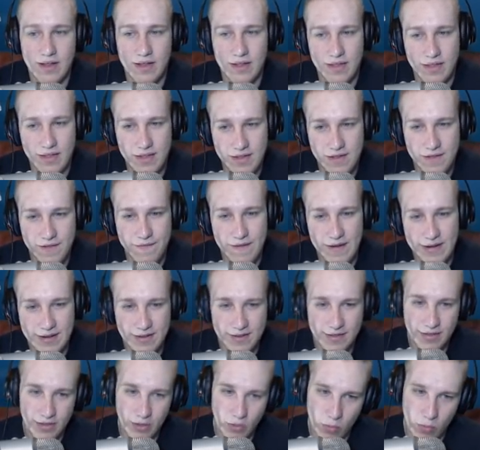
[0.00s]
This effect
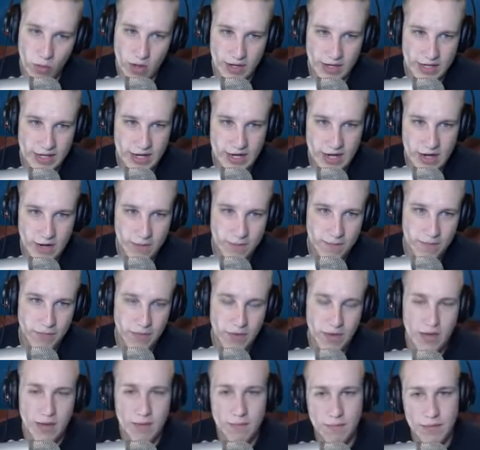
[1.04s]
is a little wonky now
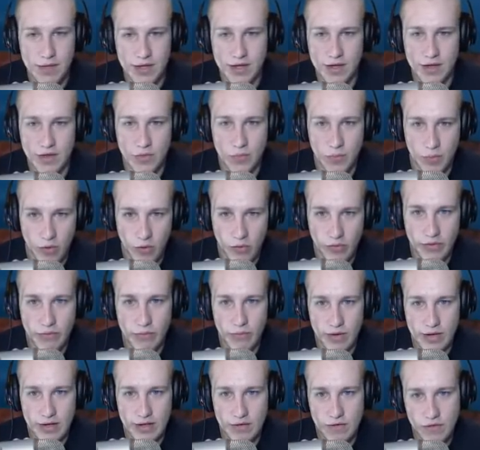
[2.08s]
because we're only
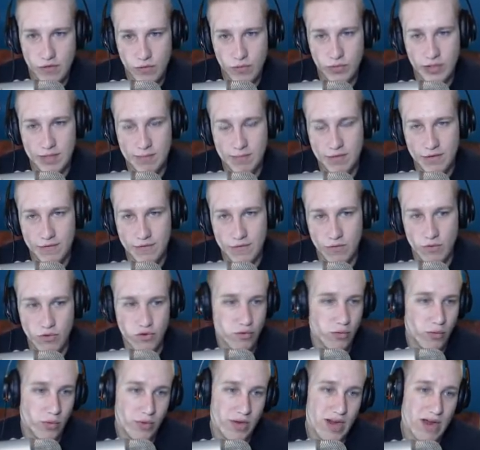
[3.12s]
running 2 Leap to the Future.
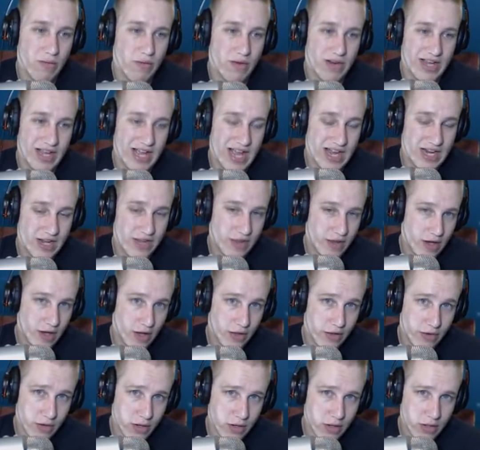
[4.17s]
We're not running any of the
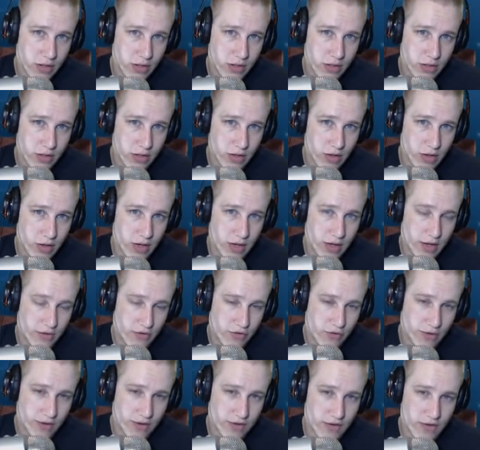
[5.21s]
other
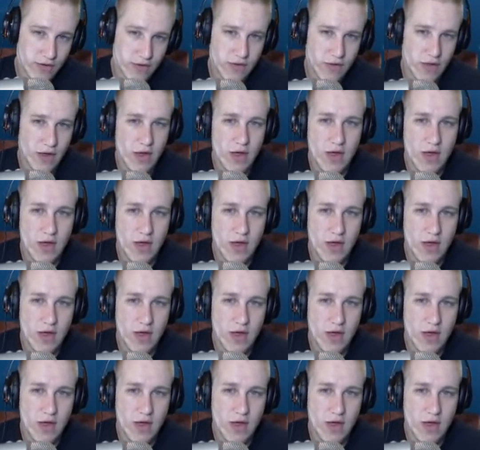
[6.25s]
Trunkses.